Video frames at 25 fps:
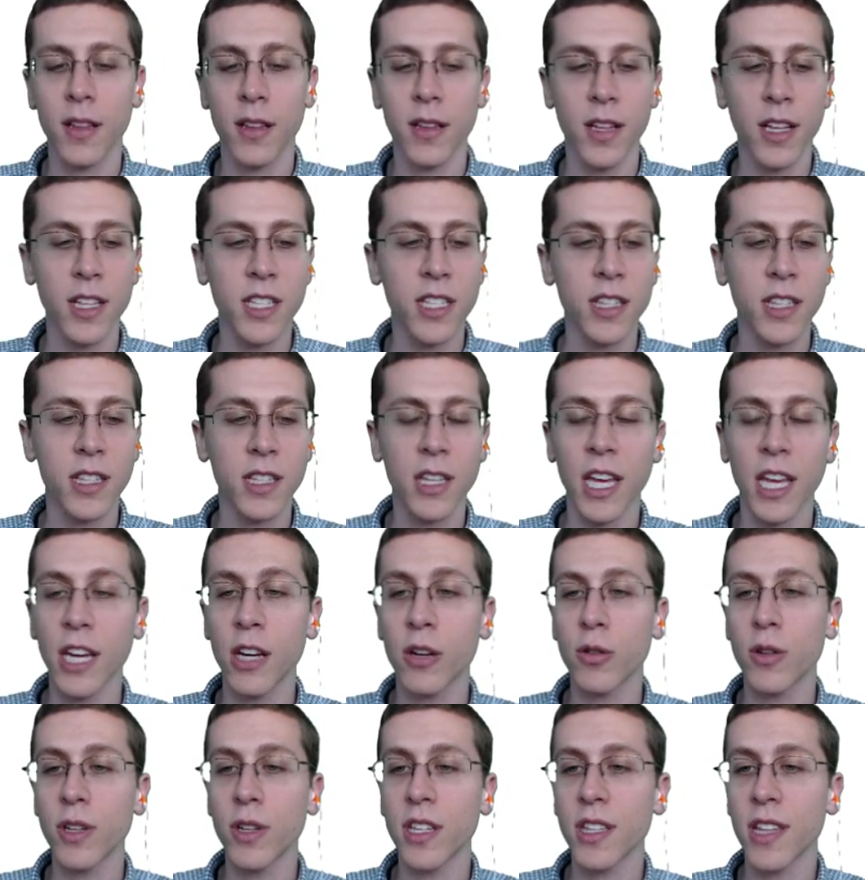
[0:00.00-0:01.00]
Let's
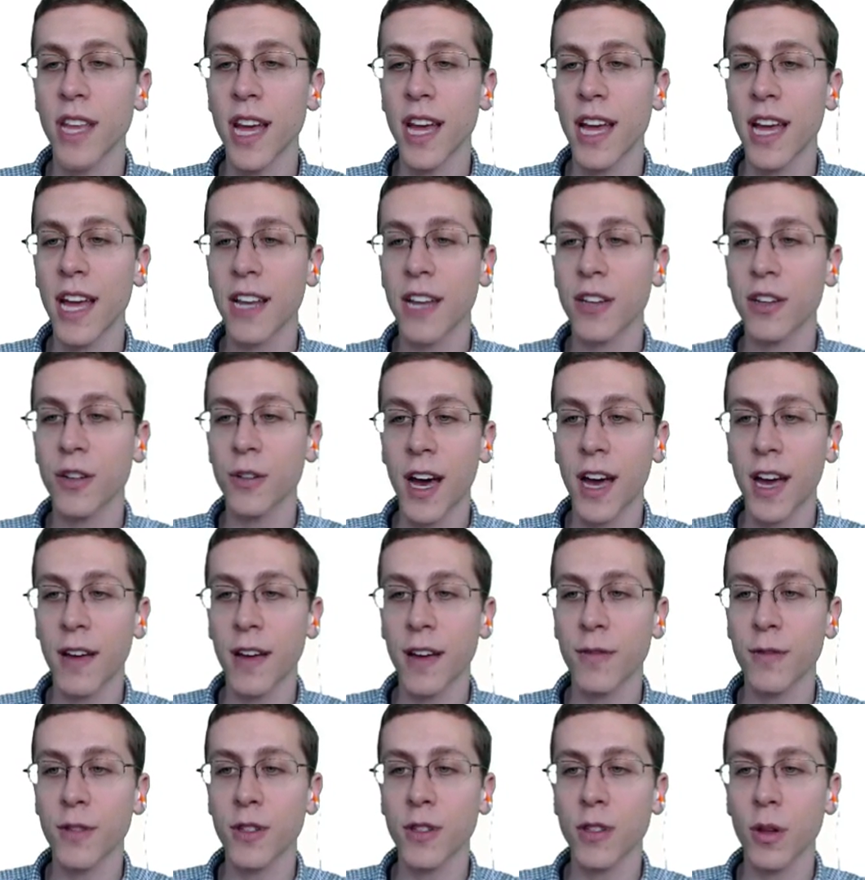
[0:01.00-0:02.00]
increase that to
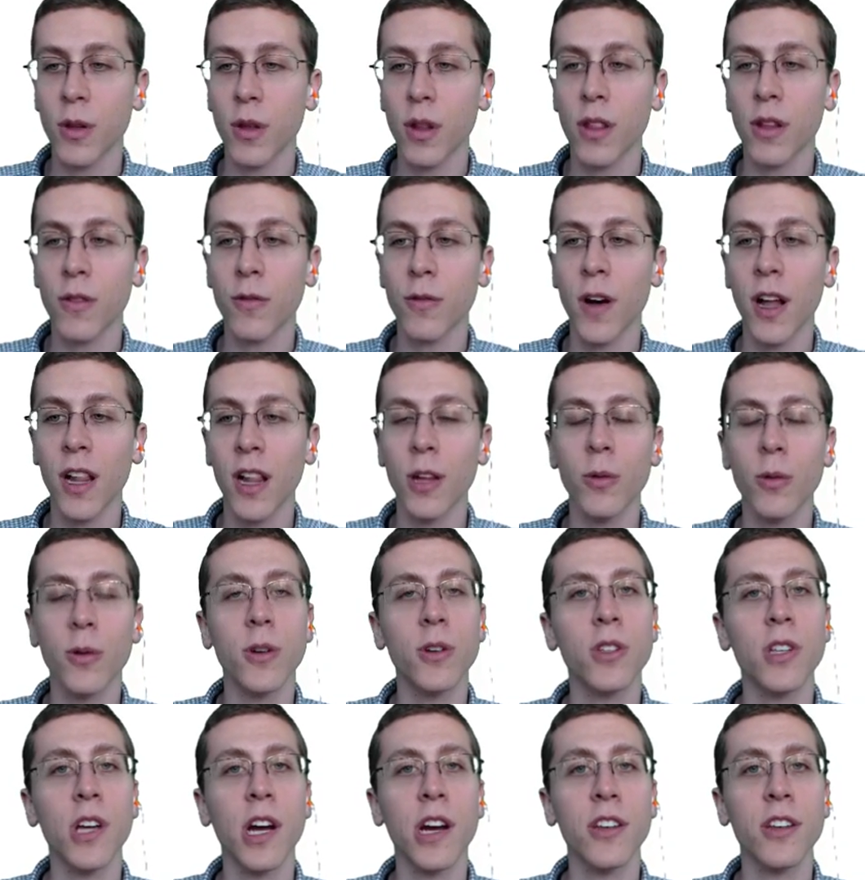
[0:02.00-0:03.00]
five so that the
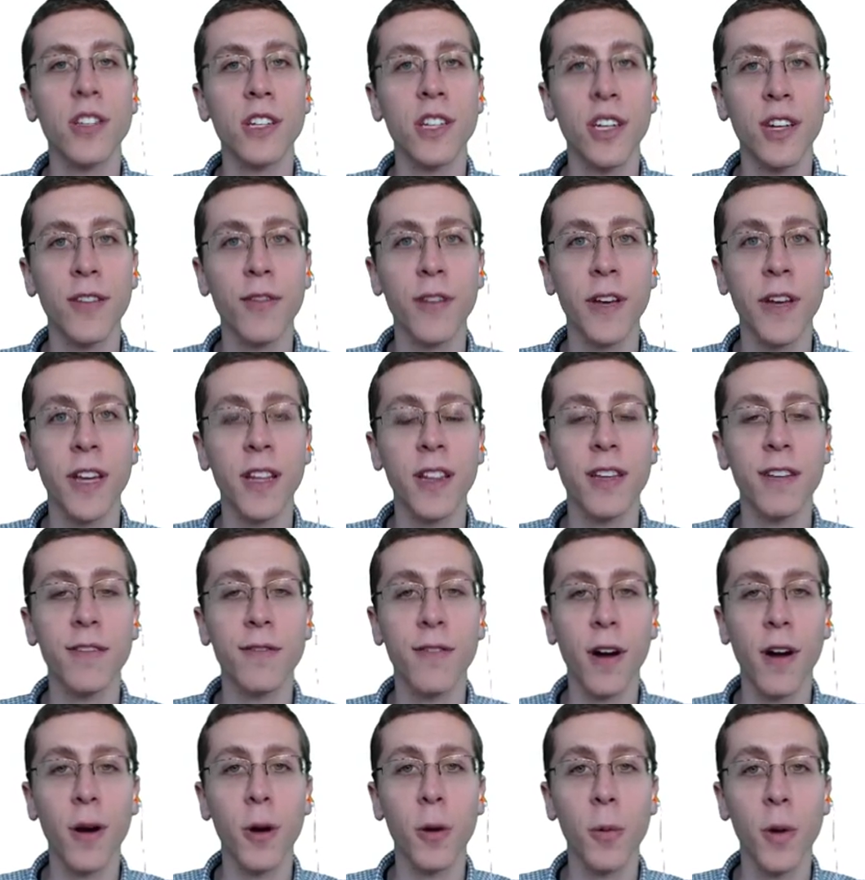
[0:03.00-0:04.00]
followers are significantly
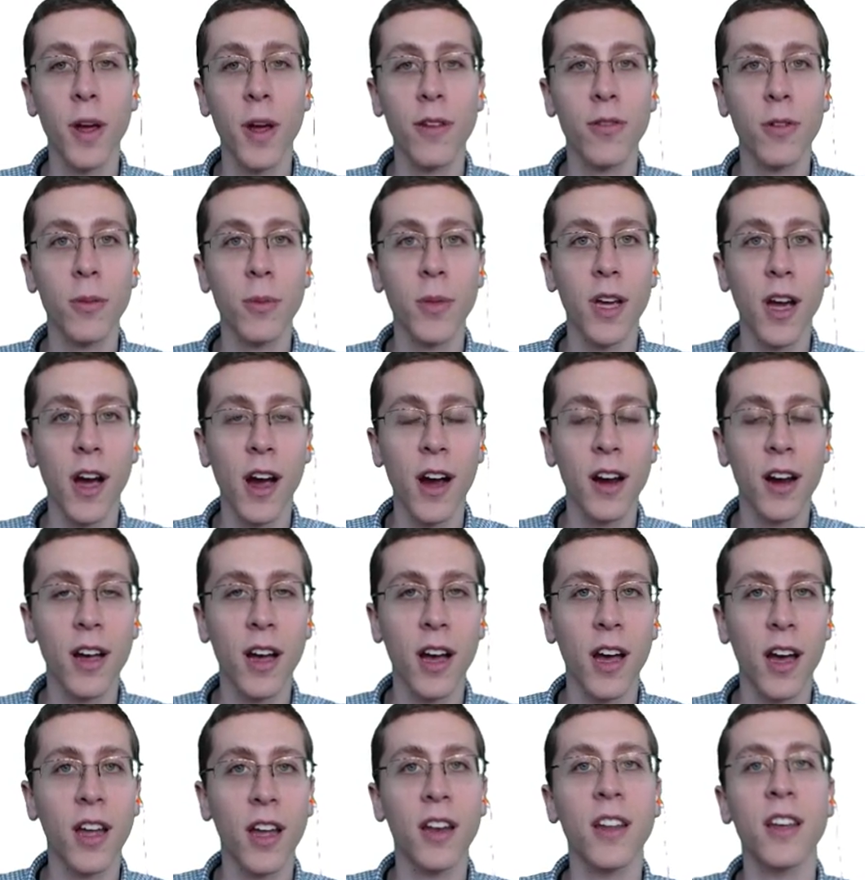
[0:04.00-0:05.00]
far away from the
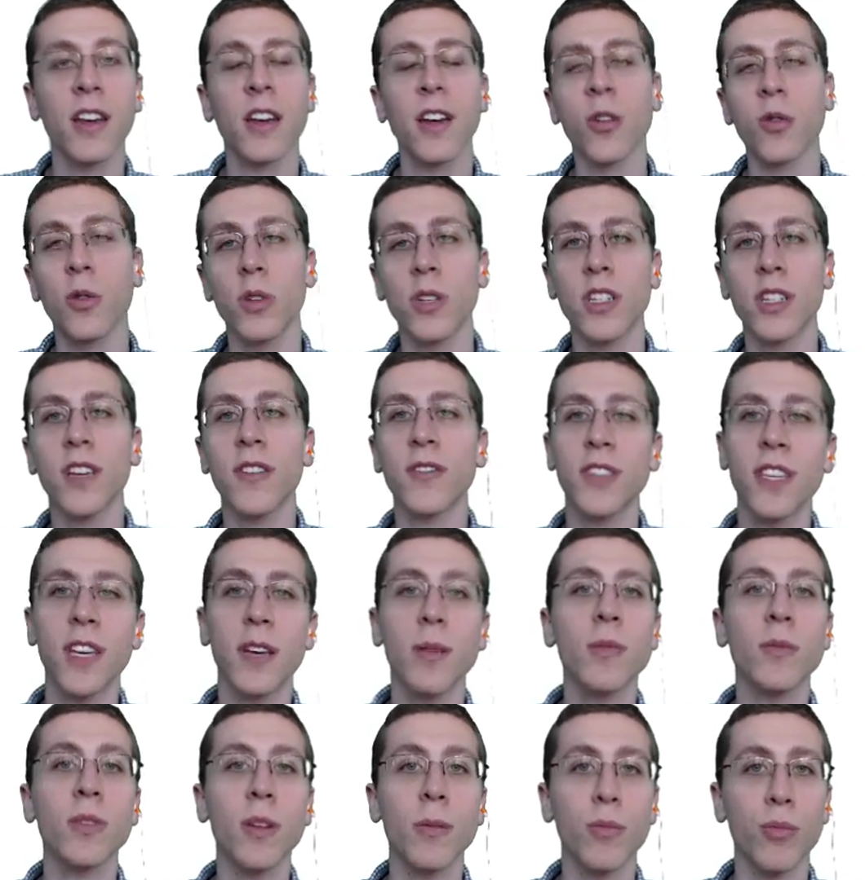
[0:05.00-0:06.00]
Archon, which gives
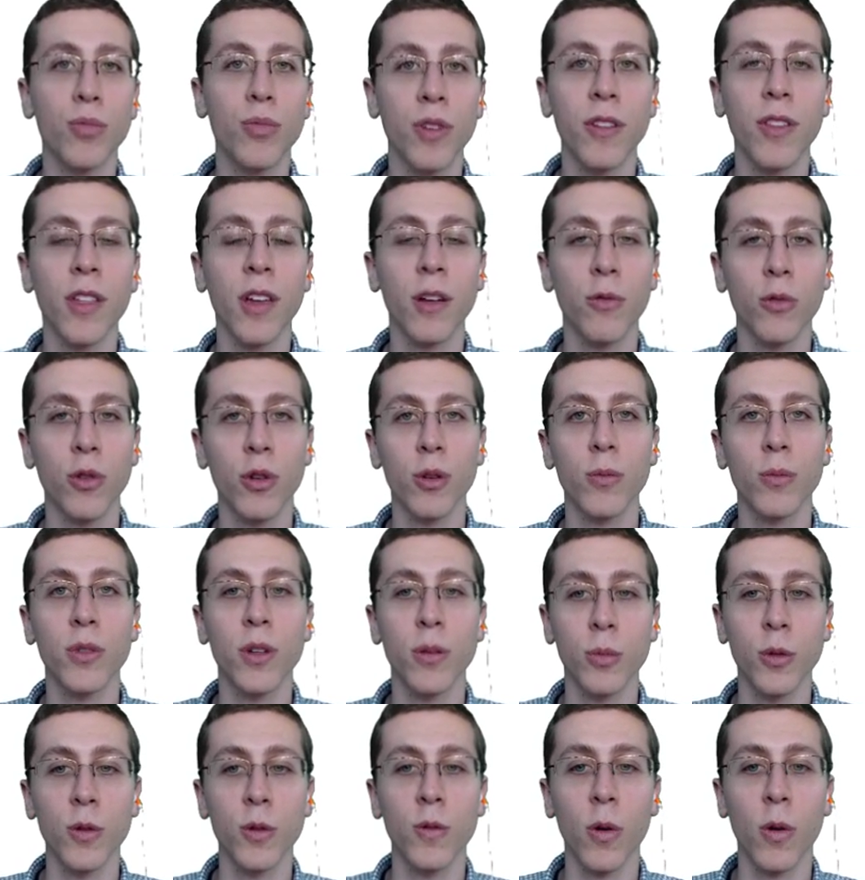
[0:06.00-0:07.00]
him some breathing room
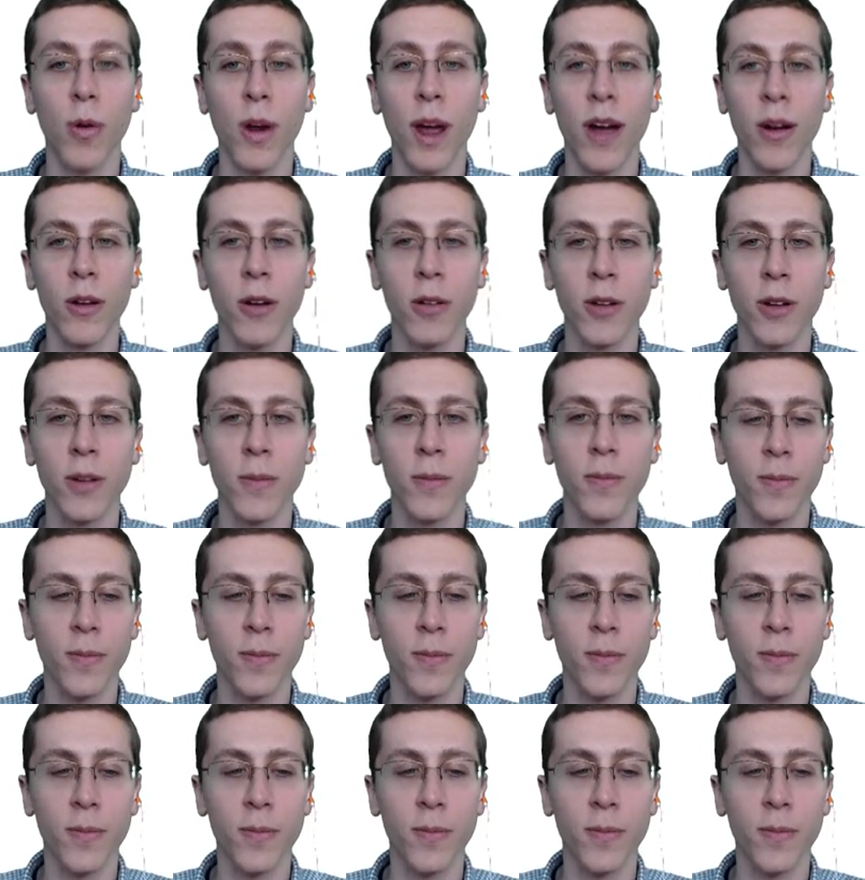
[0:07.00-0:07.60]
to move around.